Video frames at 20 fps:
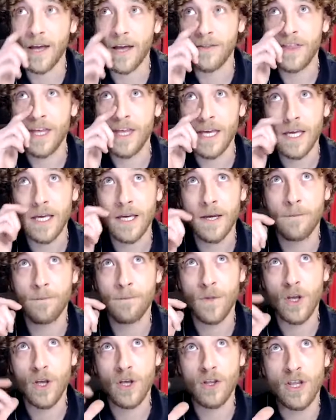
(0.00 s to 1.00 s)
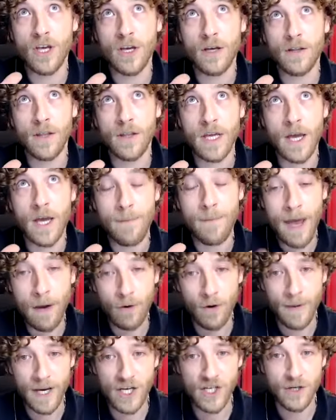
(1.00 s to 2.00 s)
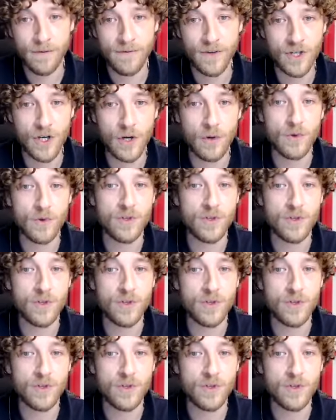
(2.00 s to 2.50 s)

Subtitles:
the amalgamation of the two,